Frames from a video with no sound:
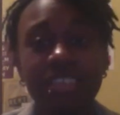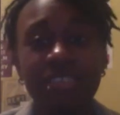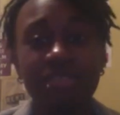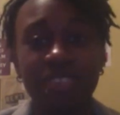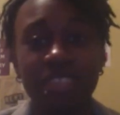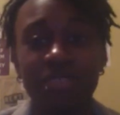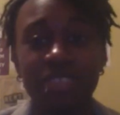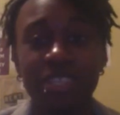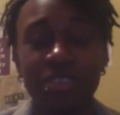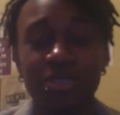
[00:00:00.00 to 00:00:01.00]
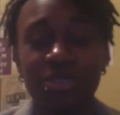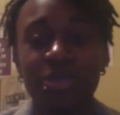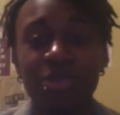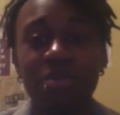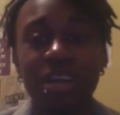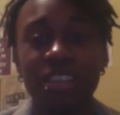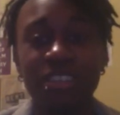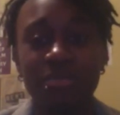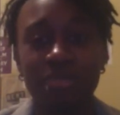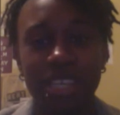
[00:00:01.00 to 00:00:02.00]
these videos so
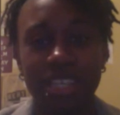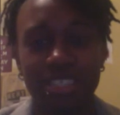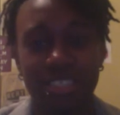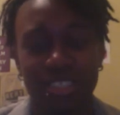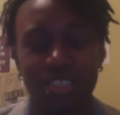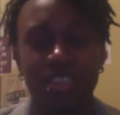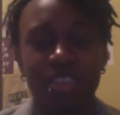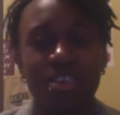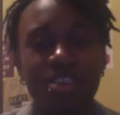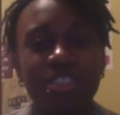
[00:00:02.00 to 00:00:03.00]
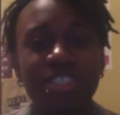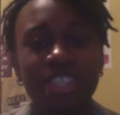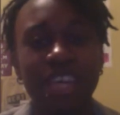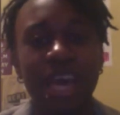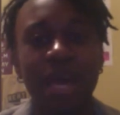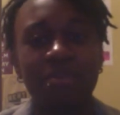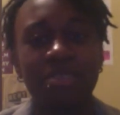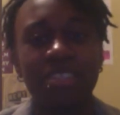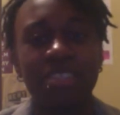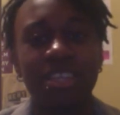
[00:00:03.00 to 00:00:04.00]
much because there's large
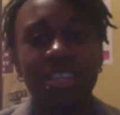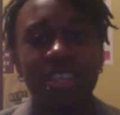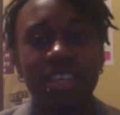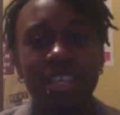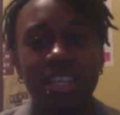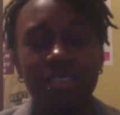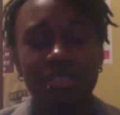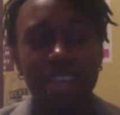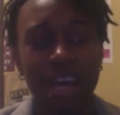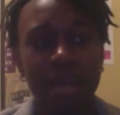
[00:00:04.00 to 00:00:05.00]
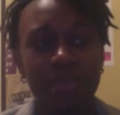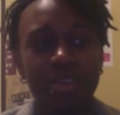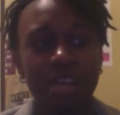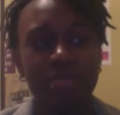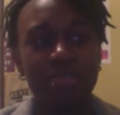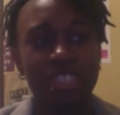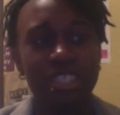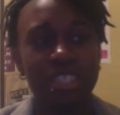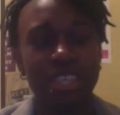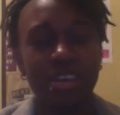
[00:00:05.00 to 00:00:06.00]
gaps of time where I'm just
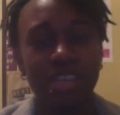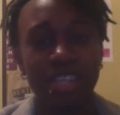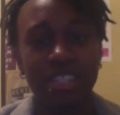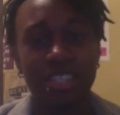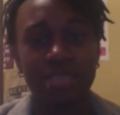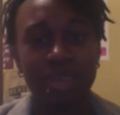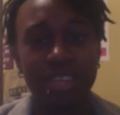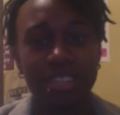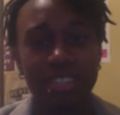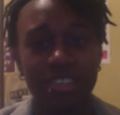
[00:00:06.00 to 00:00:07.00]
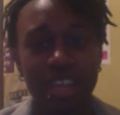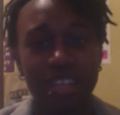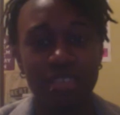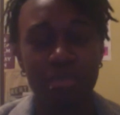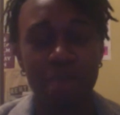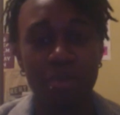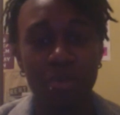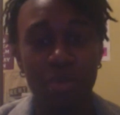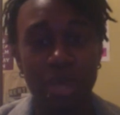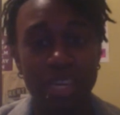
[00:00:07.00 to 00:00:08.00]
staring into space and trying to remember what I